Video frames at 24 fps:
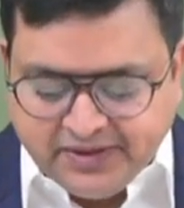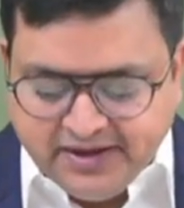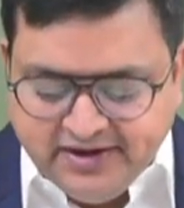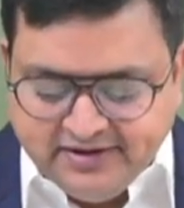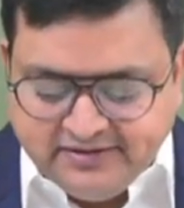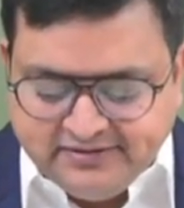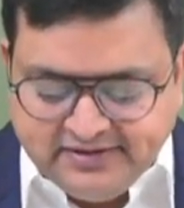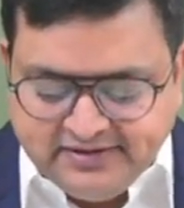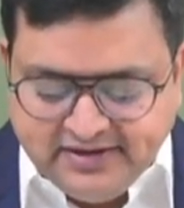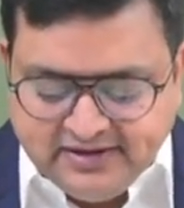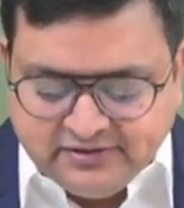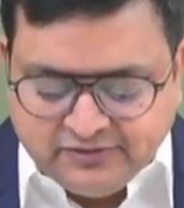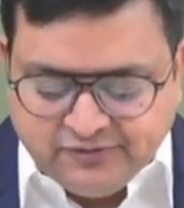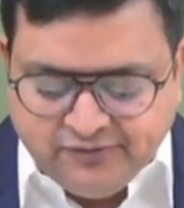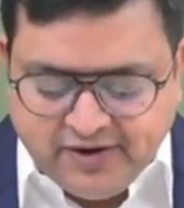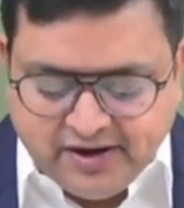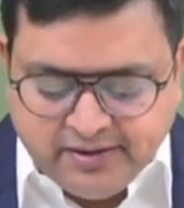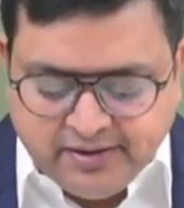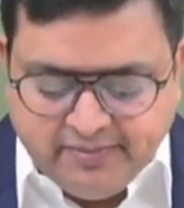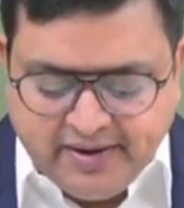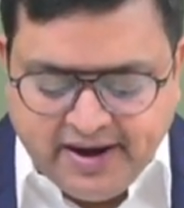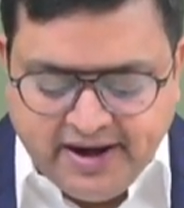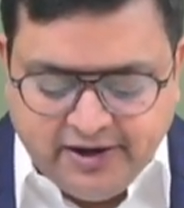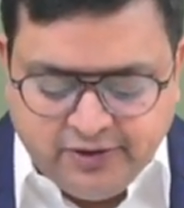It says
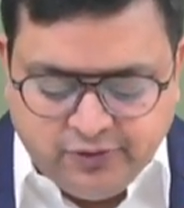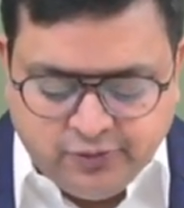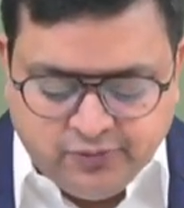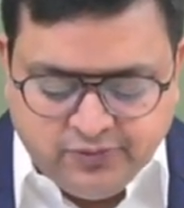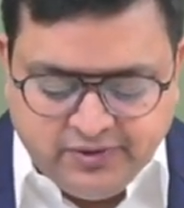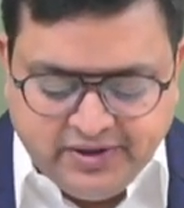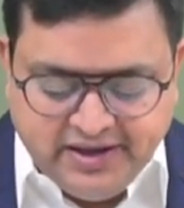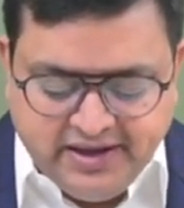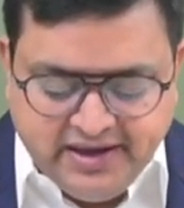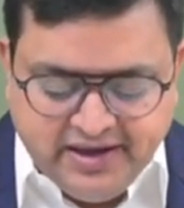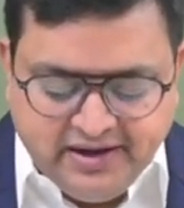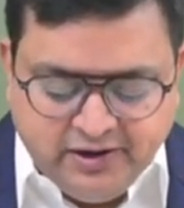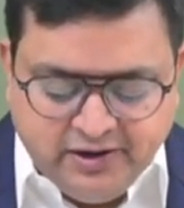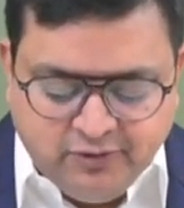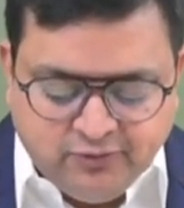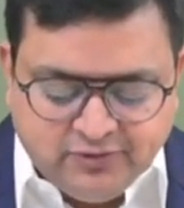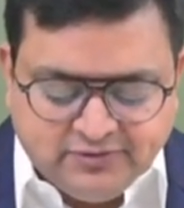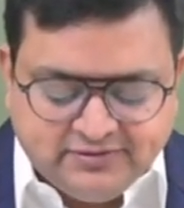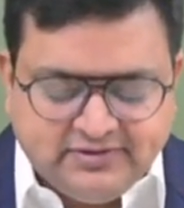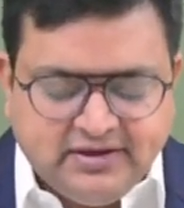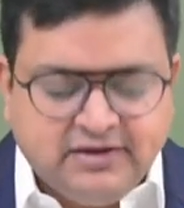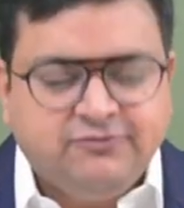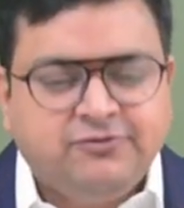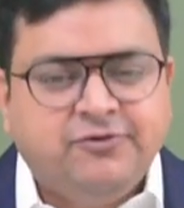1/2. Here it
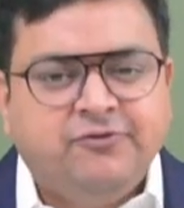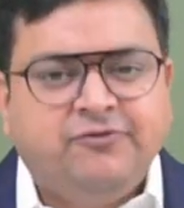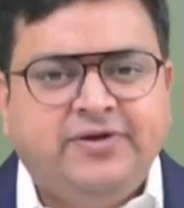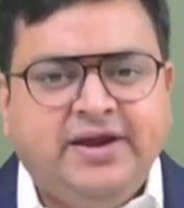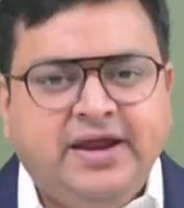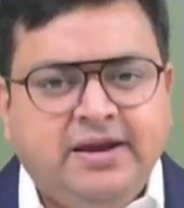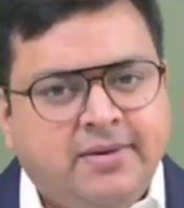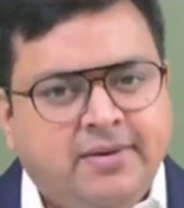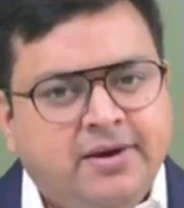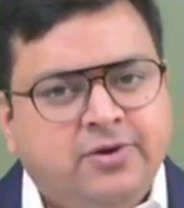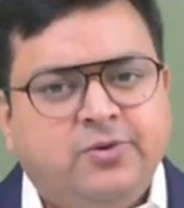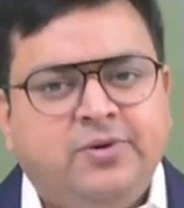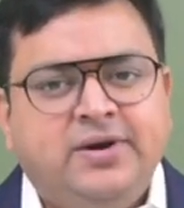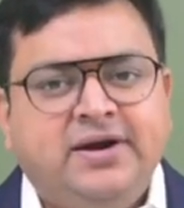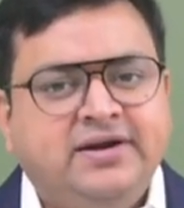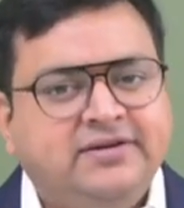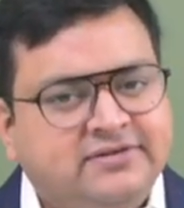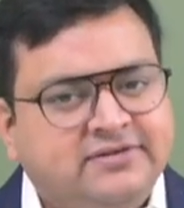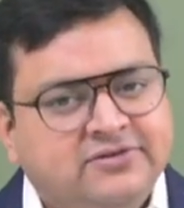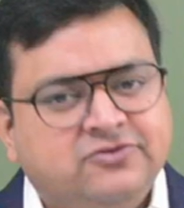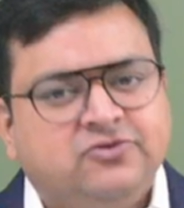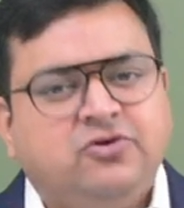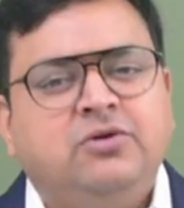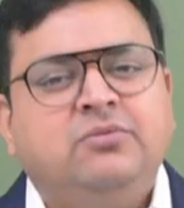was saying 15 by
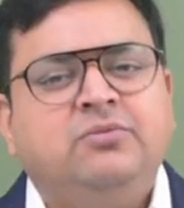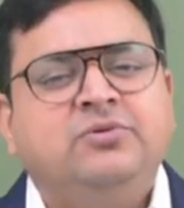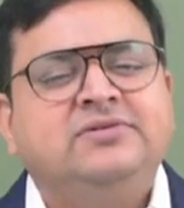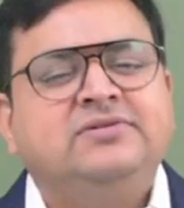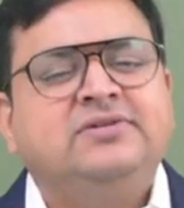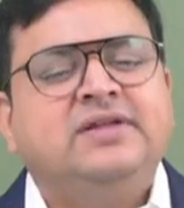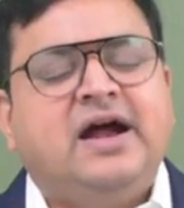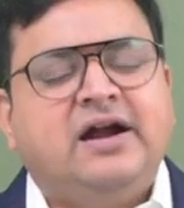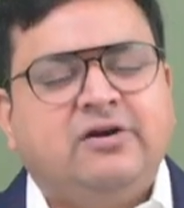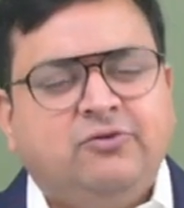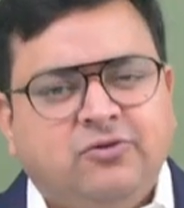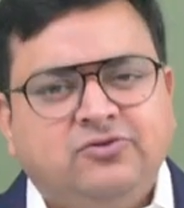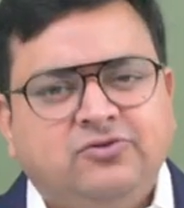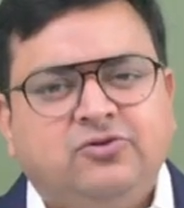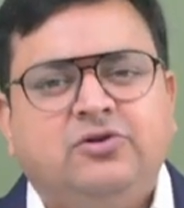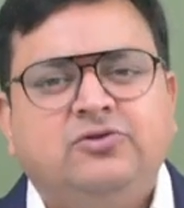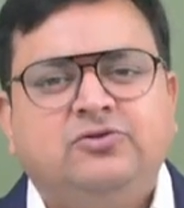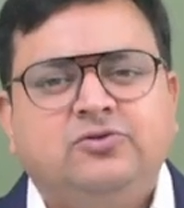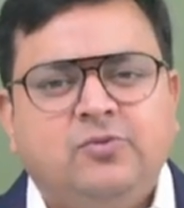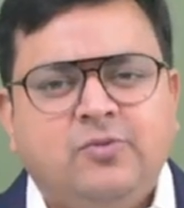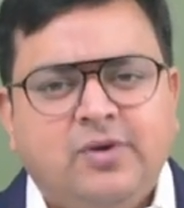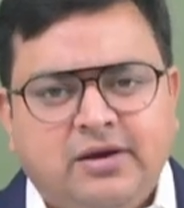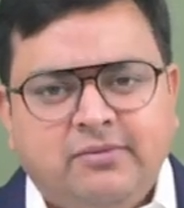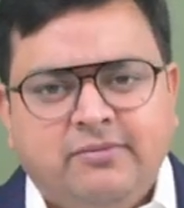26, almost that was
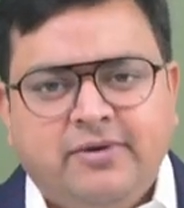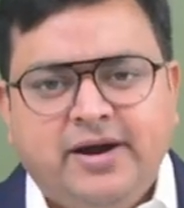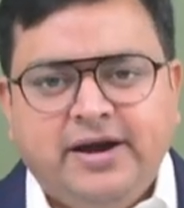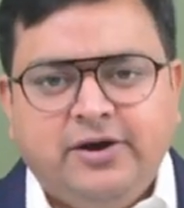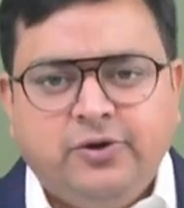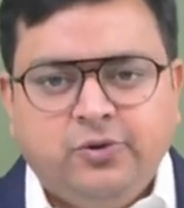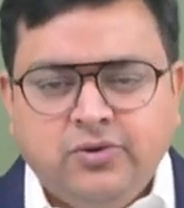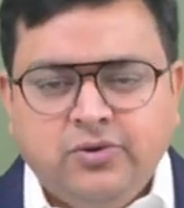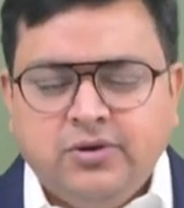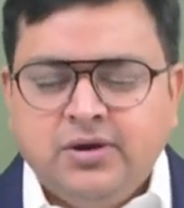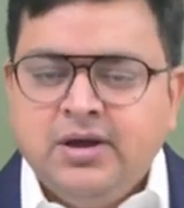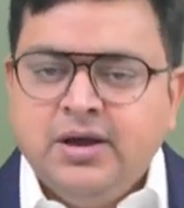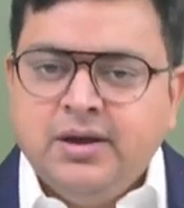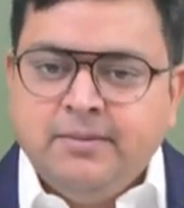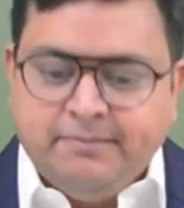also 1/2.